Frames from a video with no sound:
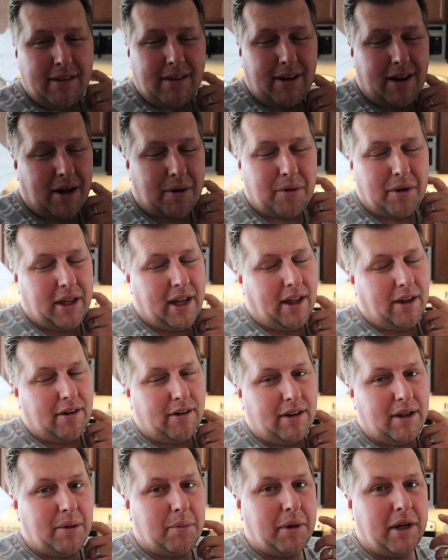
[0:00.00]
They're not really
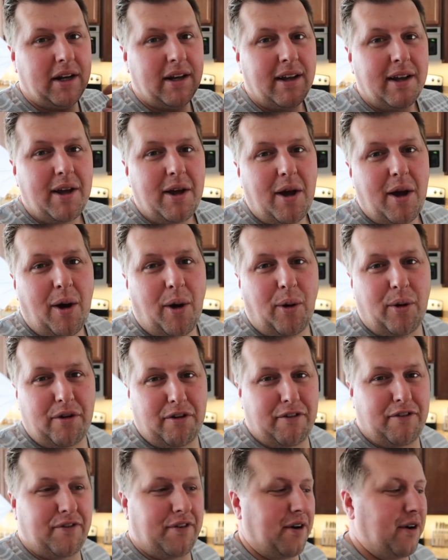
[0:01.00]
elderly, but
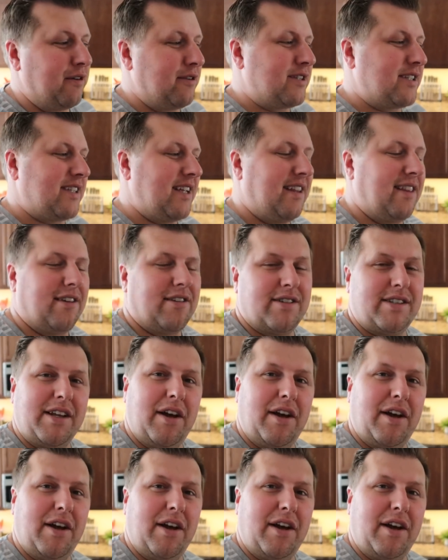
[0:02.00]
older folks and their